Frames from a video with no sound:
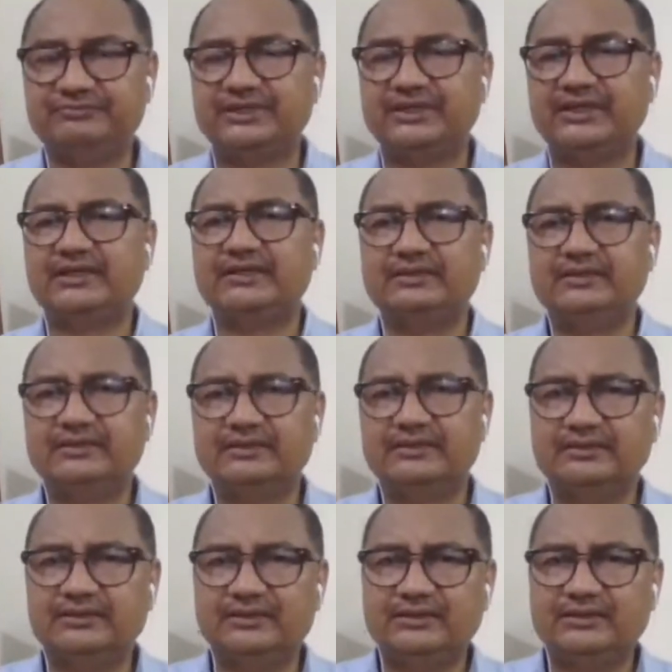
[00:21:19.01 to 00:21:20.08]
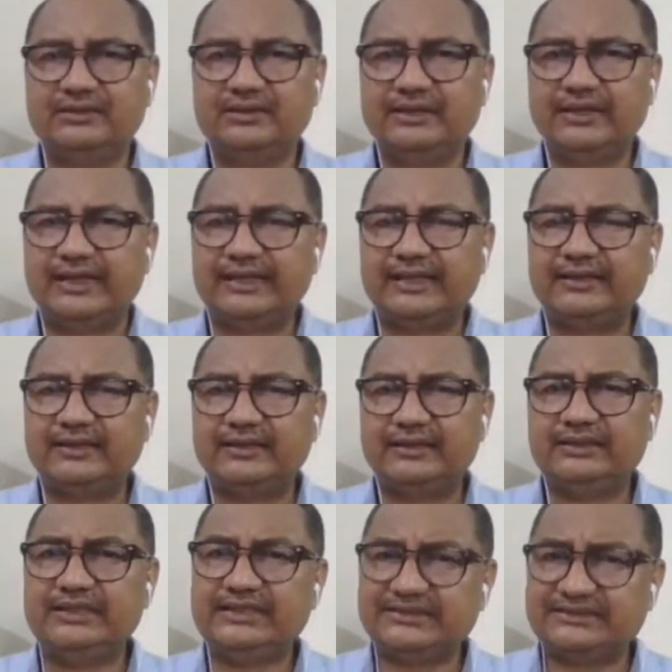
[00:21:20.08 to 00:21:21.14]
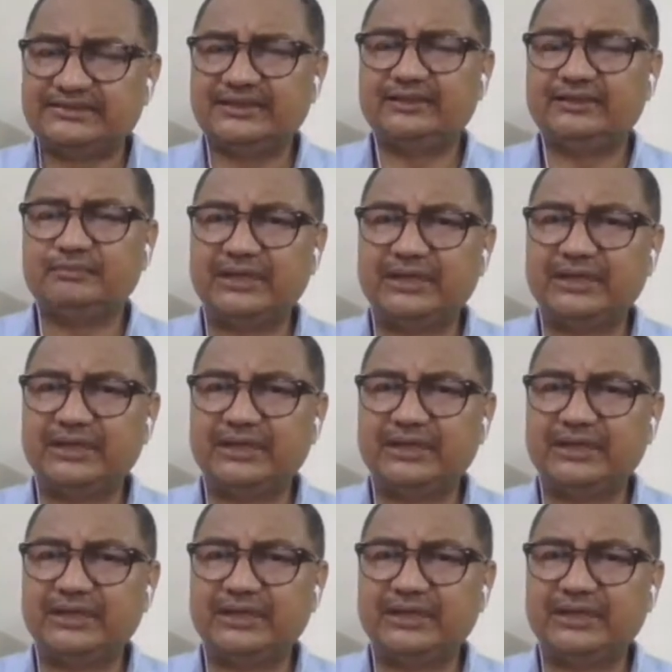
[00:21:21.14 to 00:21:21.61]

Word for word: And uh, and he said,